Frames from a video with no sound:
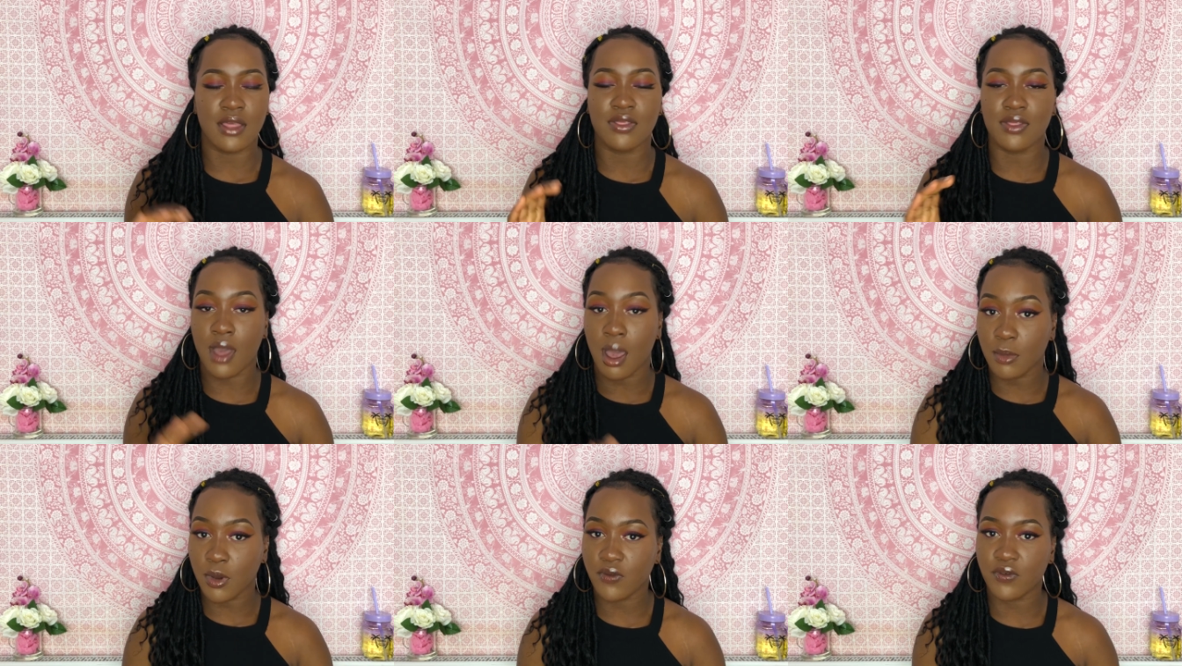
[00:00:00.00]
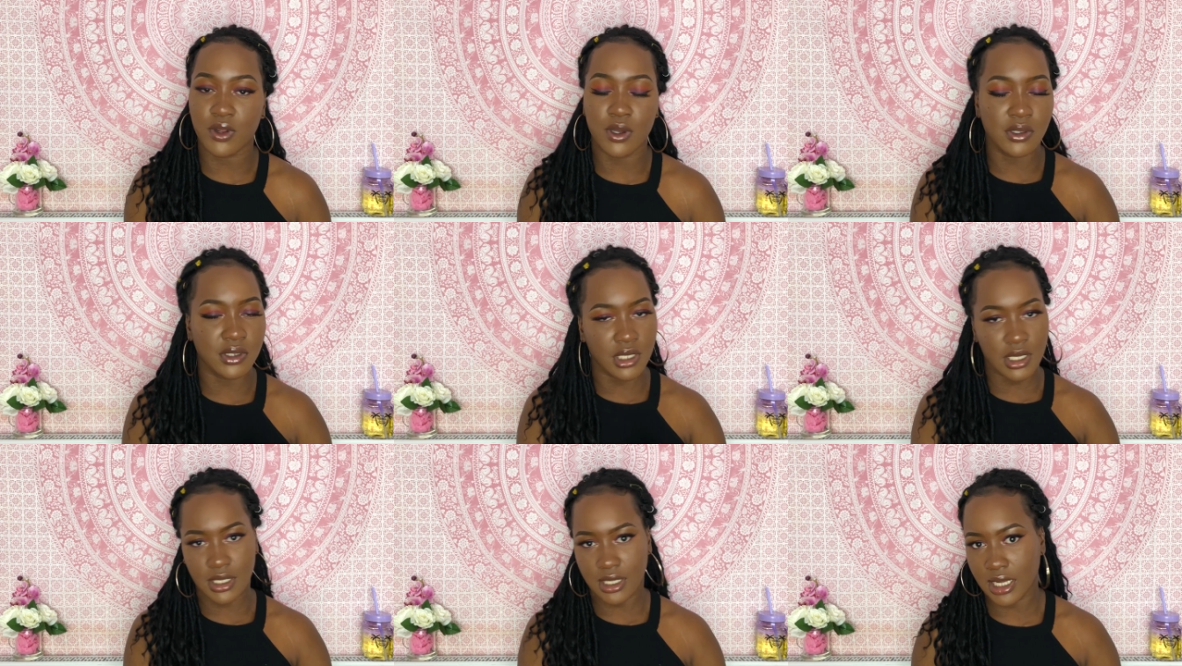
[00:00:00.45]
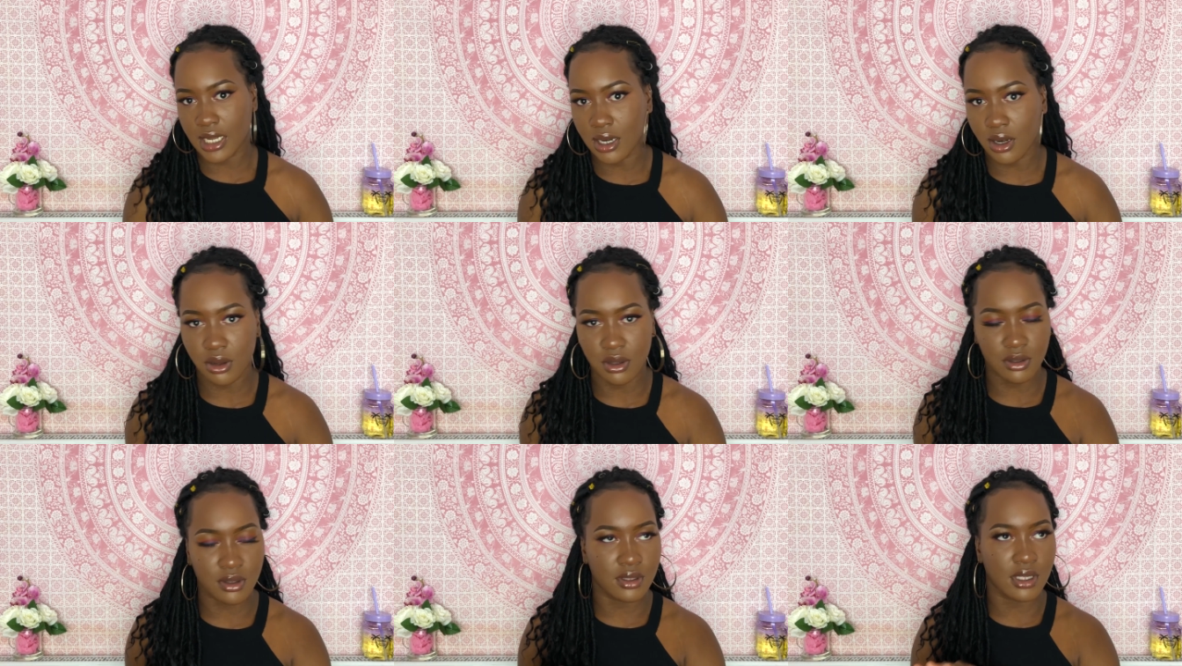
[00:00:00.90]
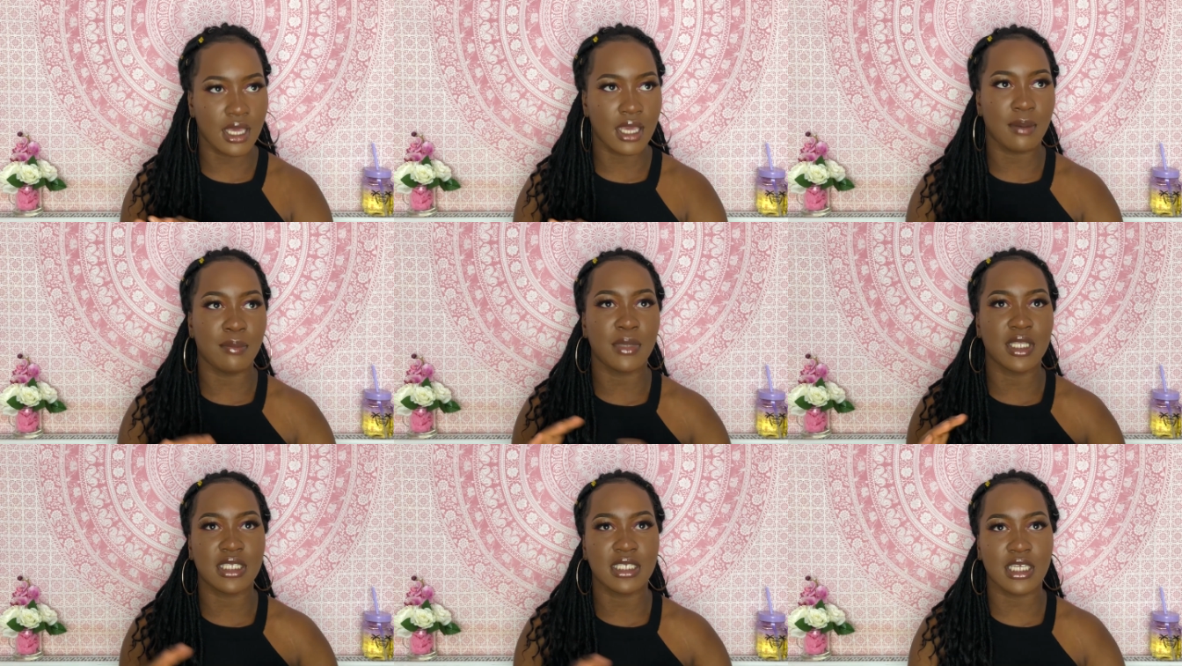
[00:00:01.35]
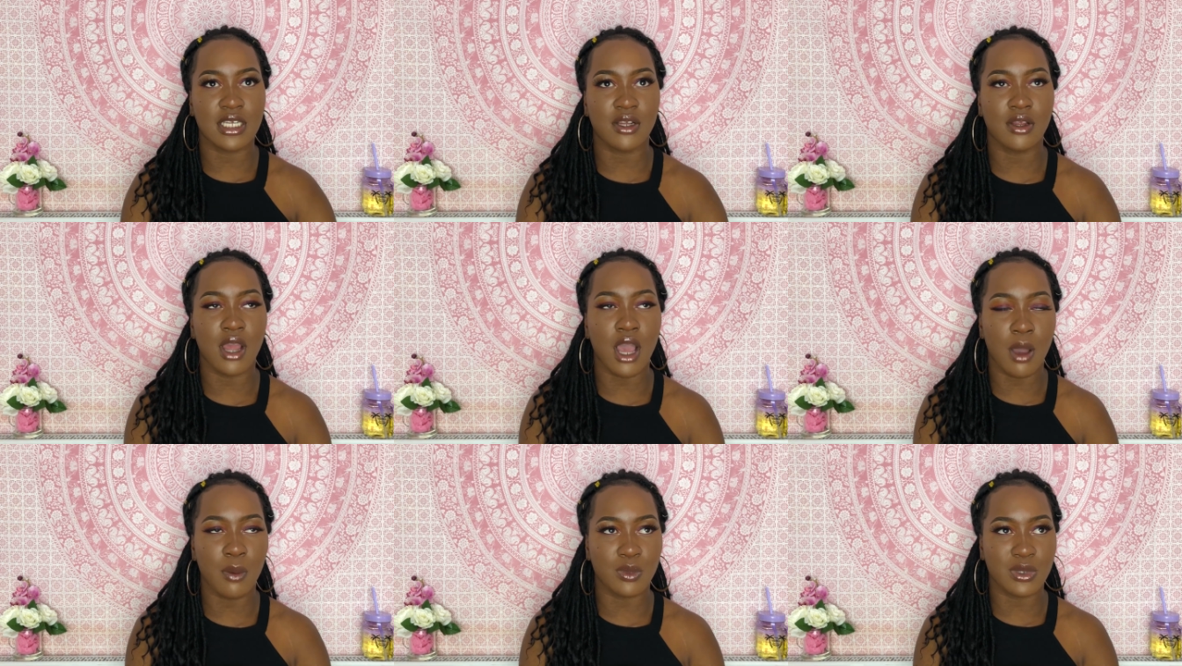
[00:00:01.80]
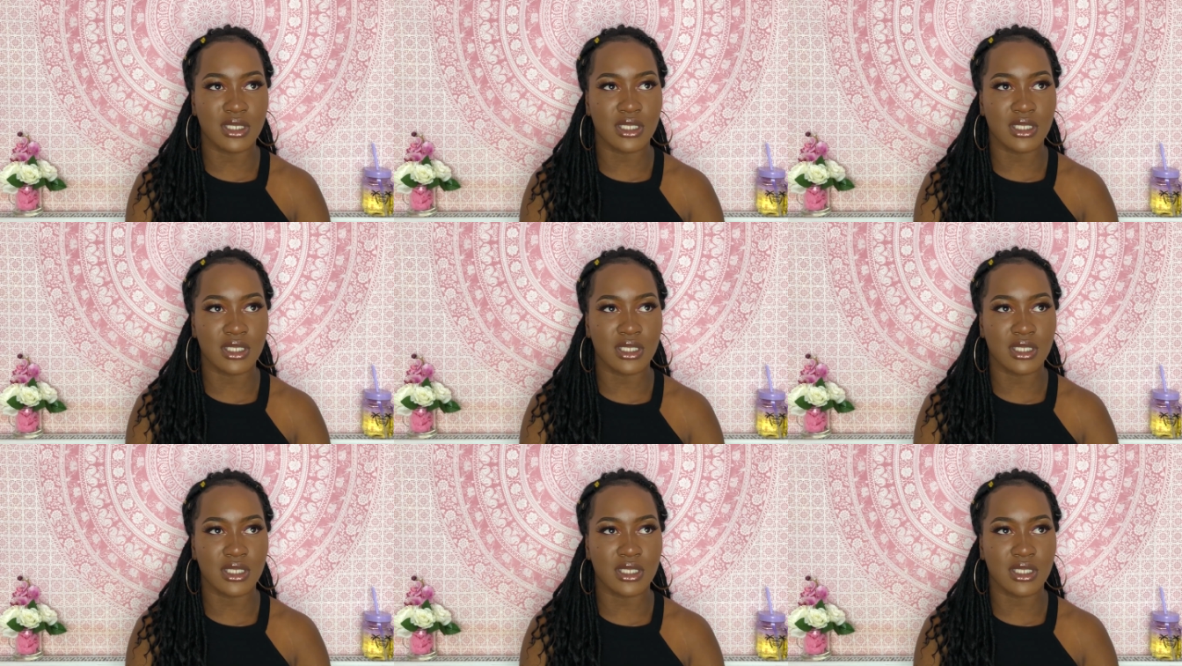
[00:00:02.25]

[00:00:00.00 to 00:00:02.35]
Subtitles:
thermofluids, a year-long thing, we